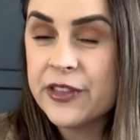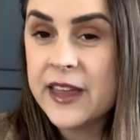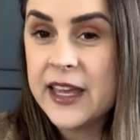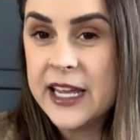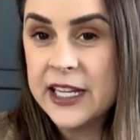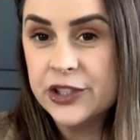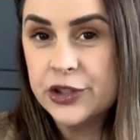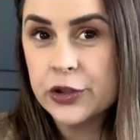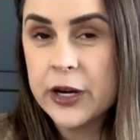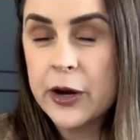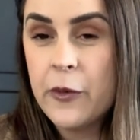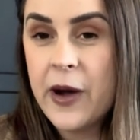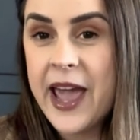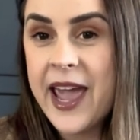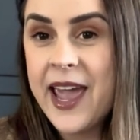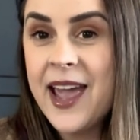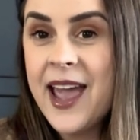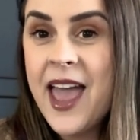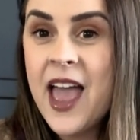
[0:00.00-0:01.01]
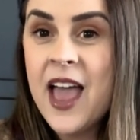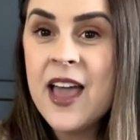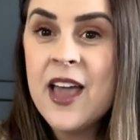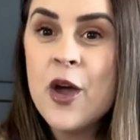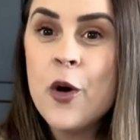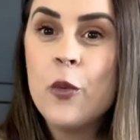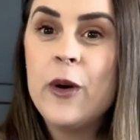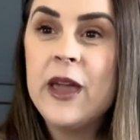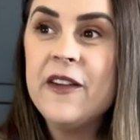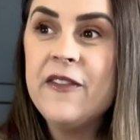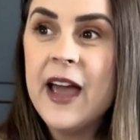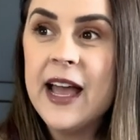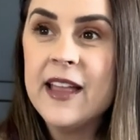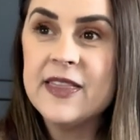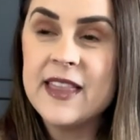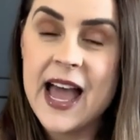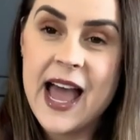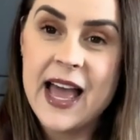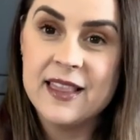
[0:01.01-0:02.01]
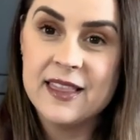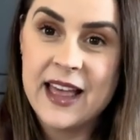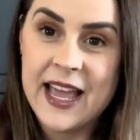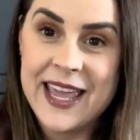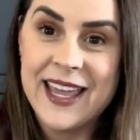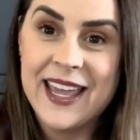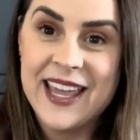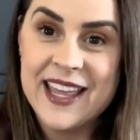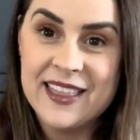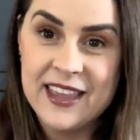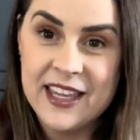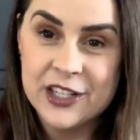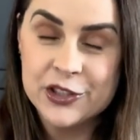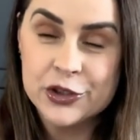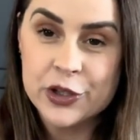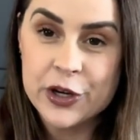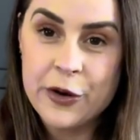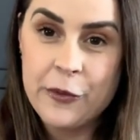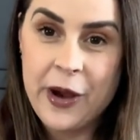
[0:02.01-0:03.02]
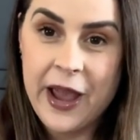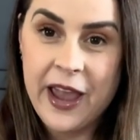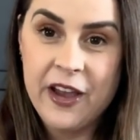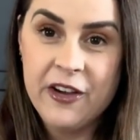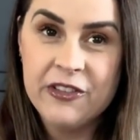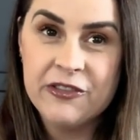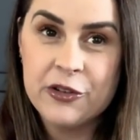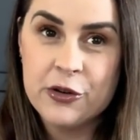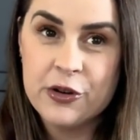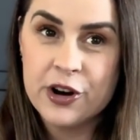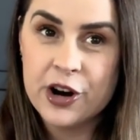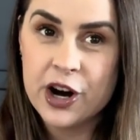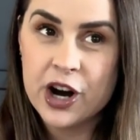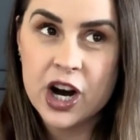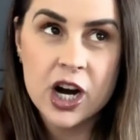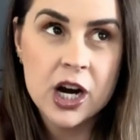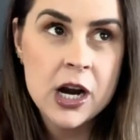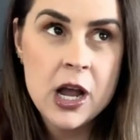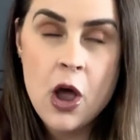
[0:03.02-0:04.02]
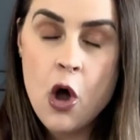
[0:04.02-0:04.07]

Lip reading: the entryway. We've had that light in the entryway for